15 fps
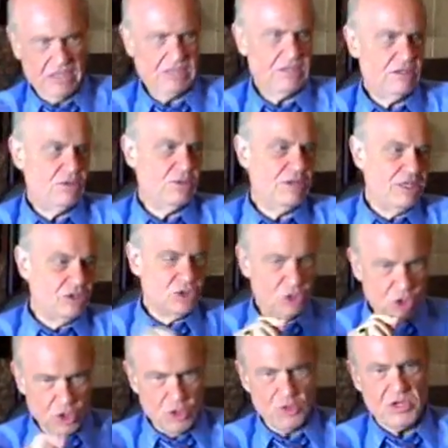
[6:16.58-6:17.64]
got to do is
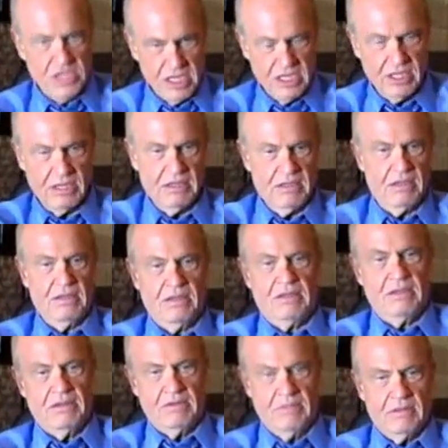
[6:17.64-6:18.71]
agree
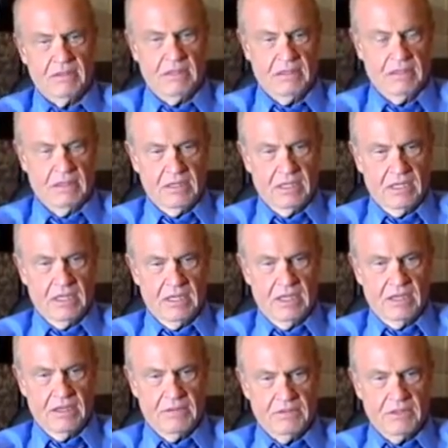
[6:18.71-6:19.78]

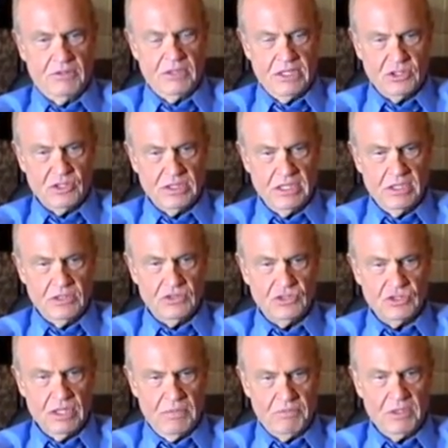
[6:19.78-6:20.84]
that this is
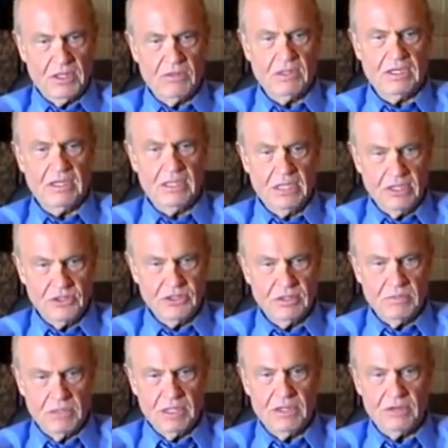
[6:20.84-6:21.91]
something that needs to
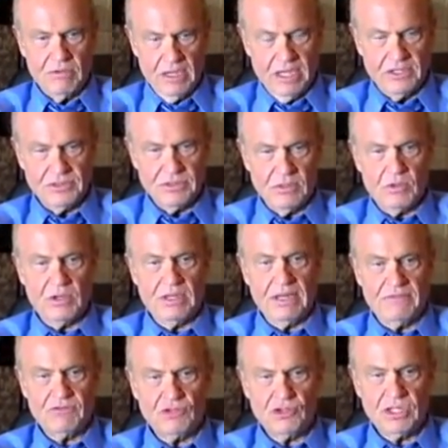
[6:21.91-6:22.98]
be addressed, that we're going
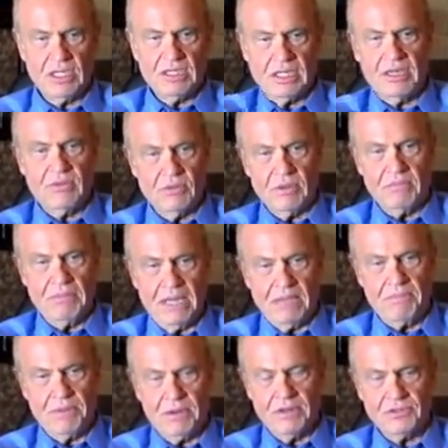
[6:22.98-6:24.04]
to have to sit down on a
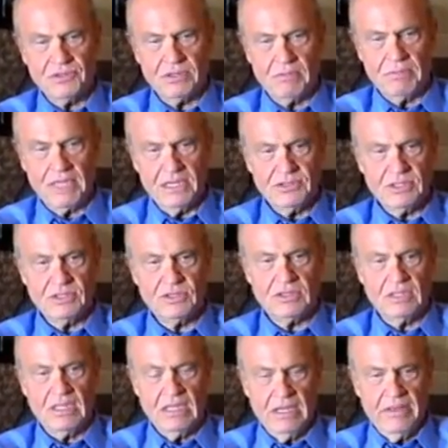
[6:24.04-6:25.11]
bipartisan basis
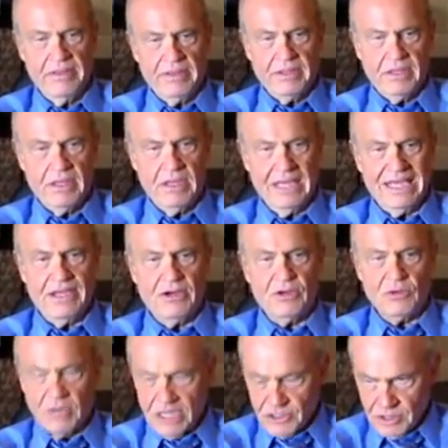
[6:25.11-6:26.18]
and
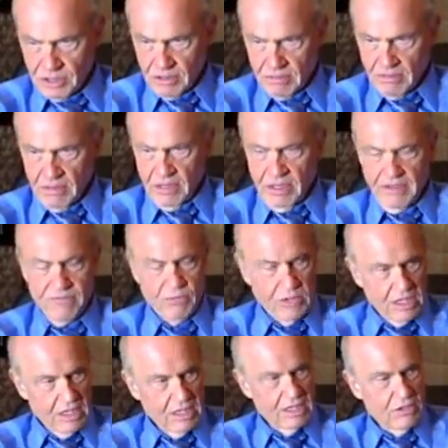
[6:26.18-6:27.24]
address it. If
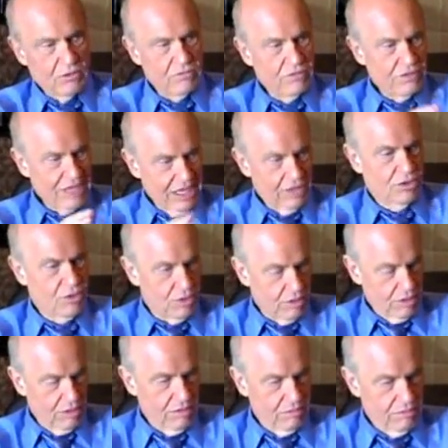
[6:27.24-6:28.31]
we can get over that
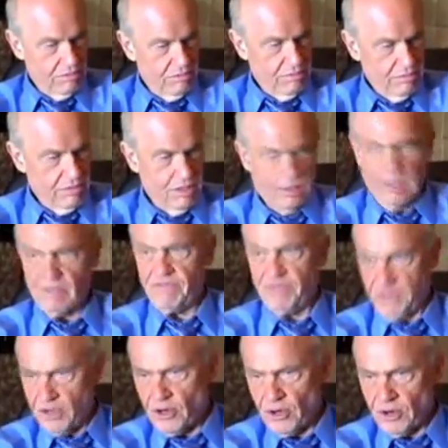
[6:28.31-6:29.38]
hurdle and that
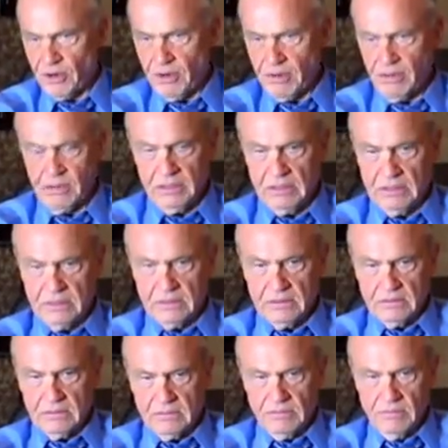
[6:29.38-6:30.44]
fear,
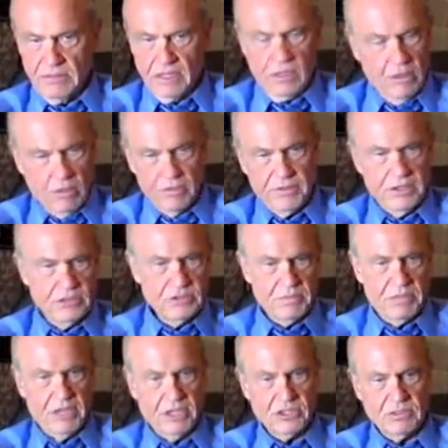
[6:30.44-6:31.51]
then all things are
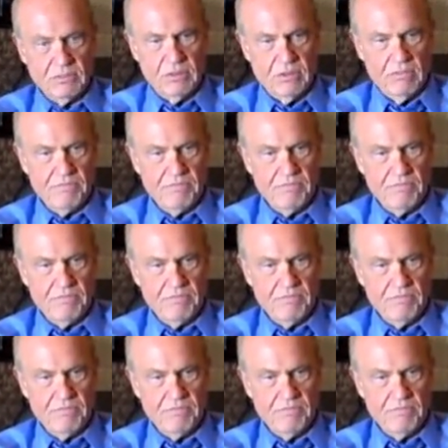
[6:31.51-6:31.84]
possible.